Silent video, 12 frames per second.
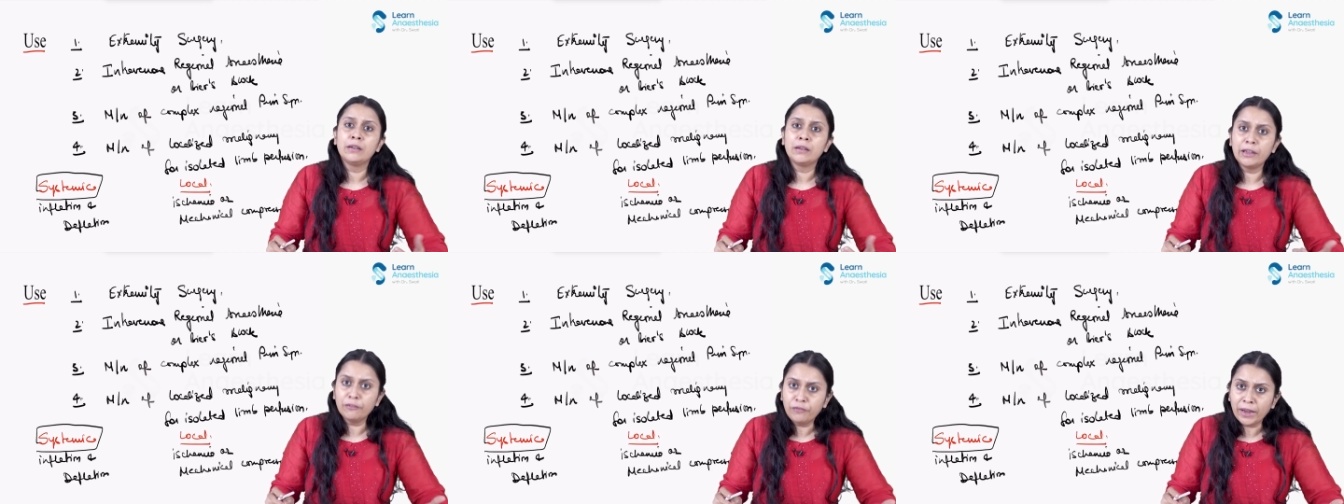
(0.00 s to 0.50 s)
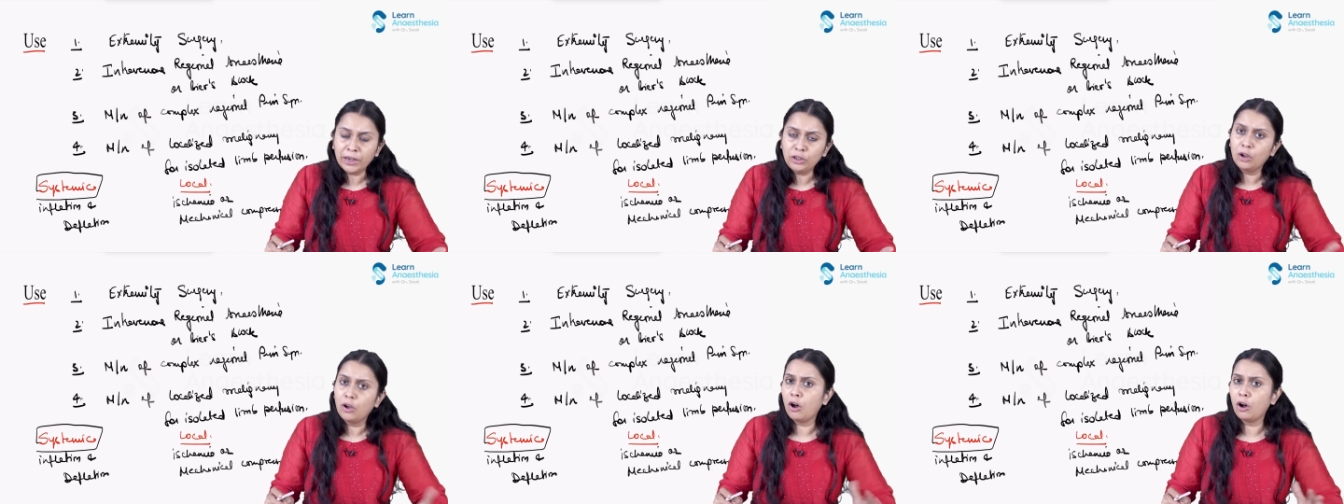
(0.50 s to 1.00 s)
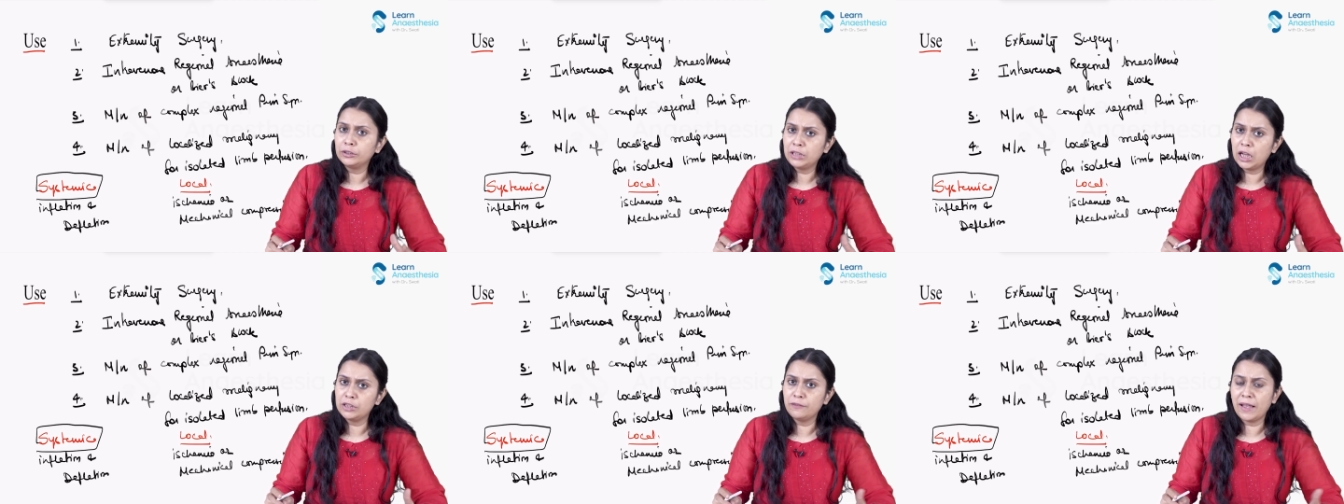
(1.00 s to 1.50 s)
effect on
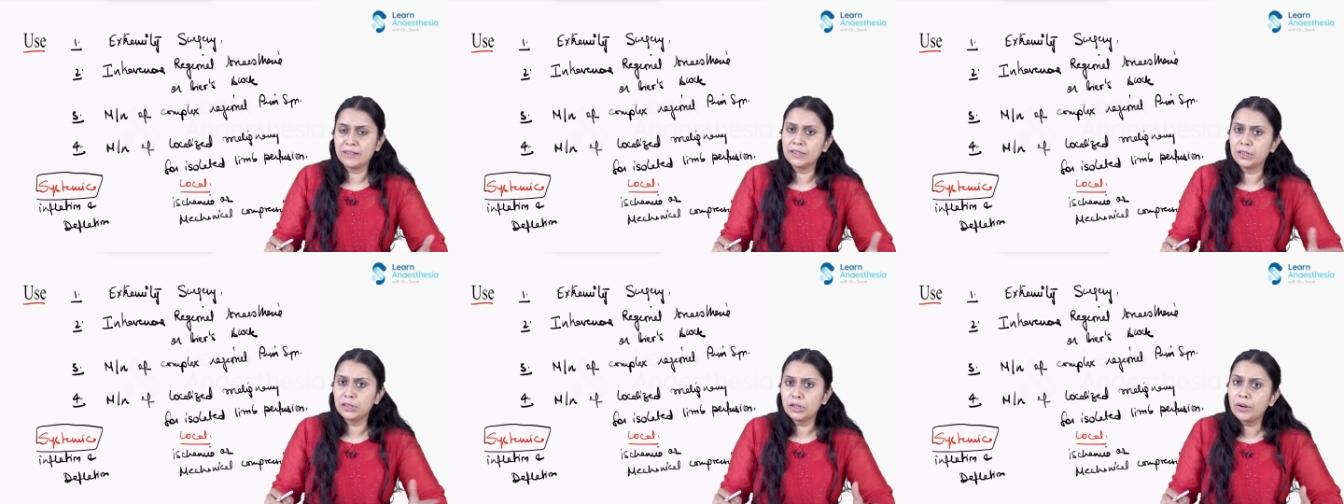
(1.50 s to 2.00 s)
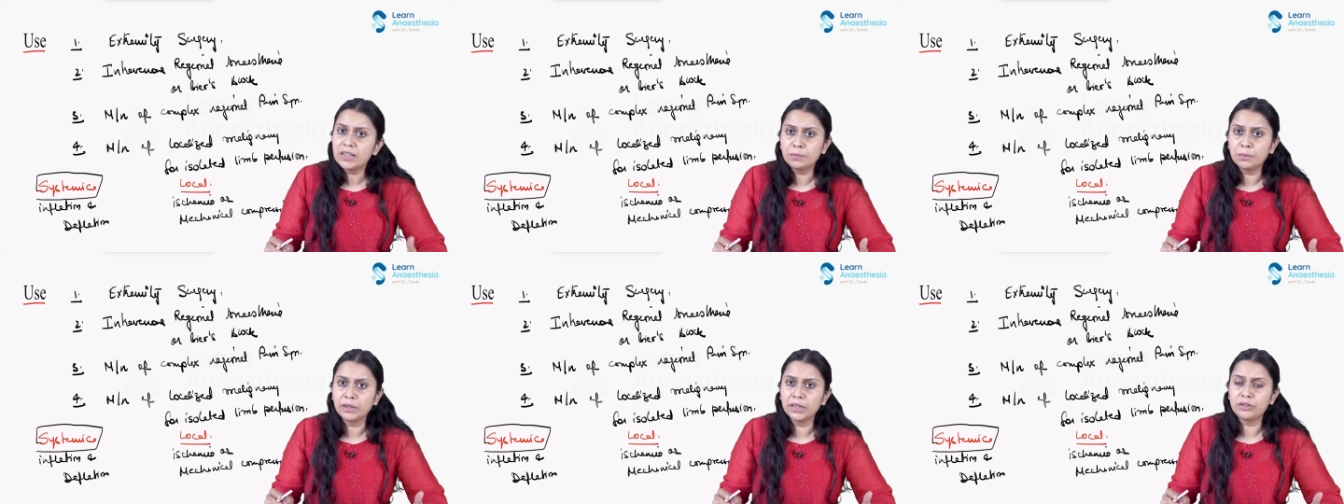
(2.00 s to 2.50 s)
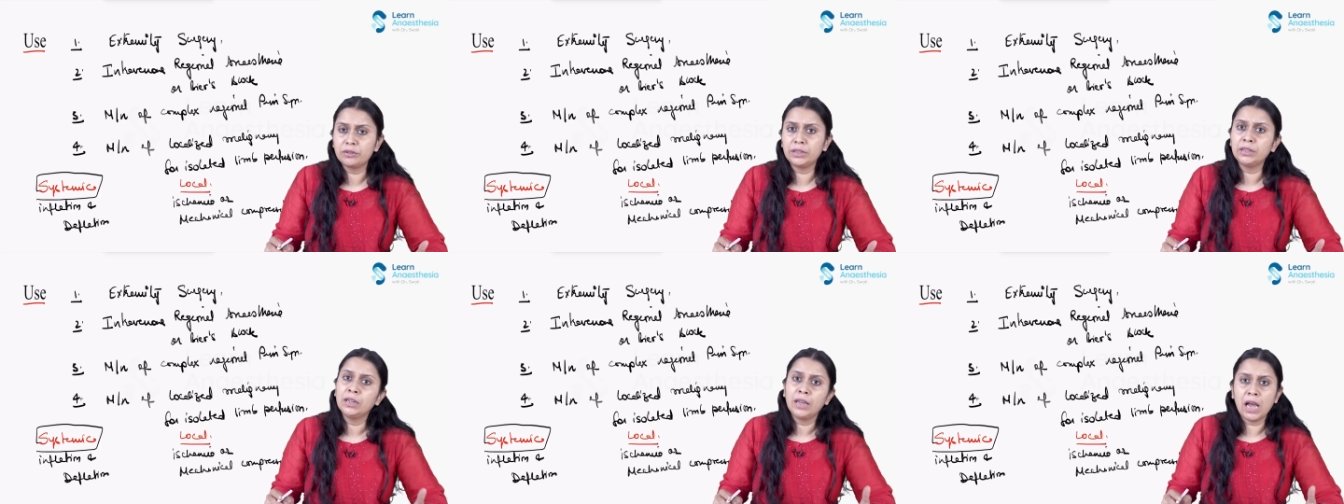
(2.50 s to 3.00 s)
cardiovascular,
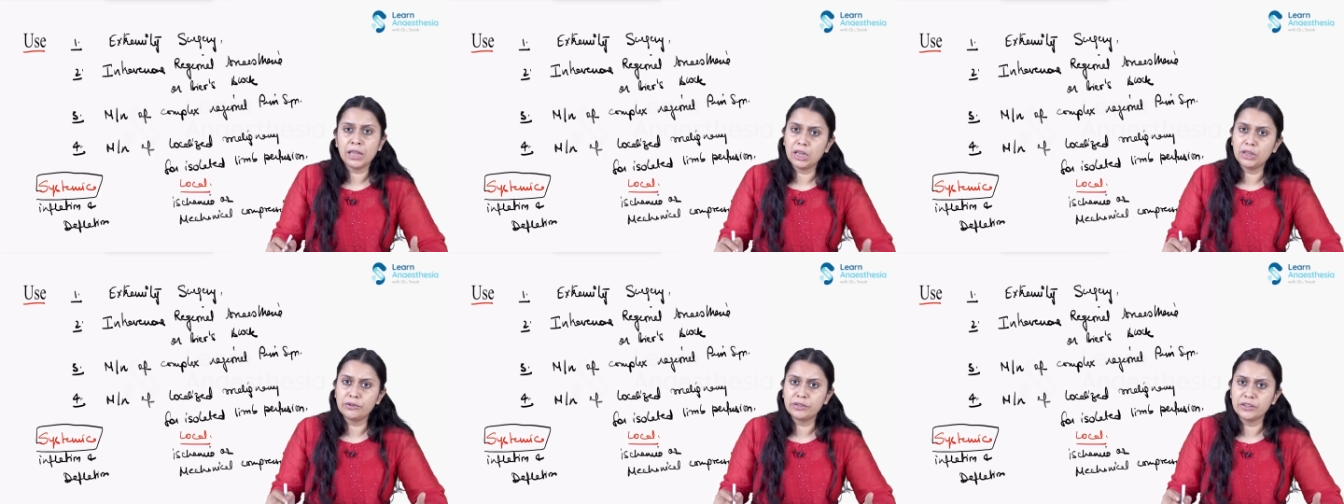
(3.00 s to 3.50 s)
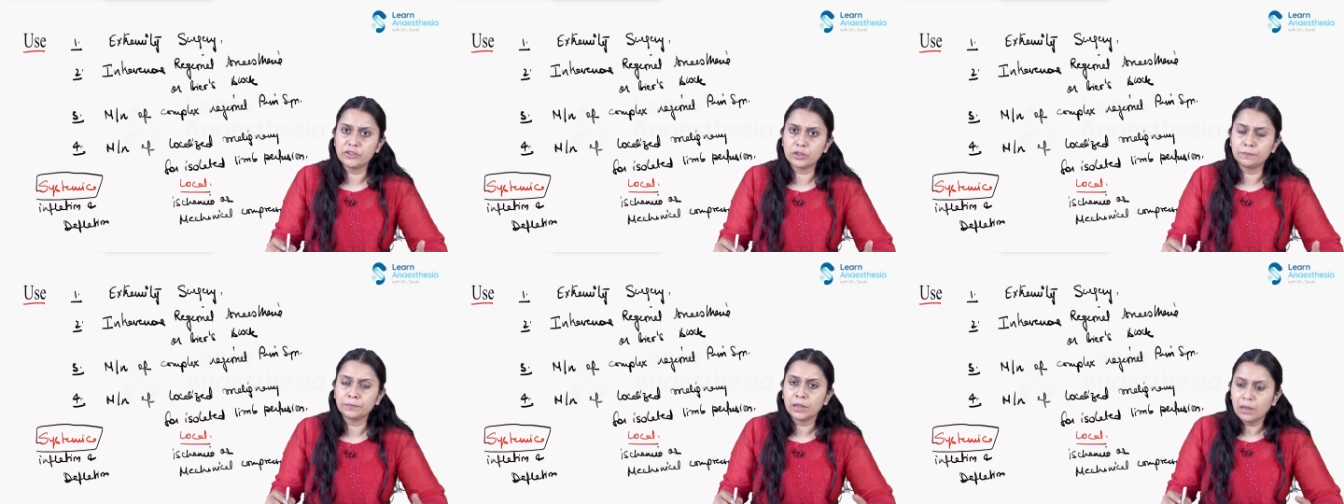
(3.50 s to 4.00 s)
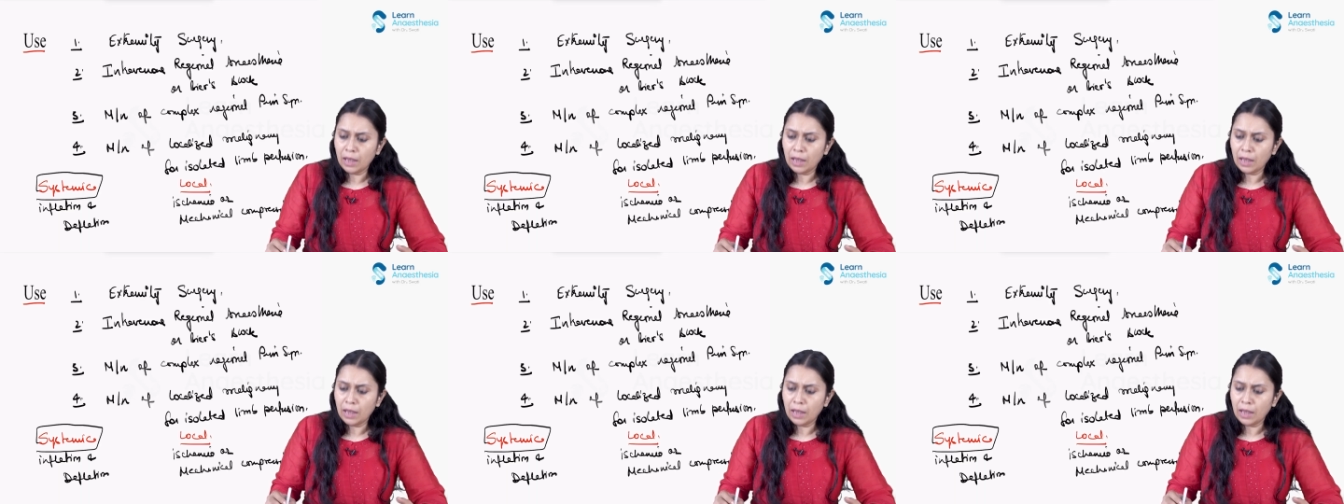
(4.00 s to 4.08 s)
respiratory, and other system.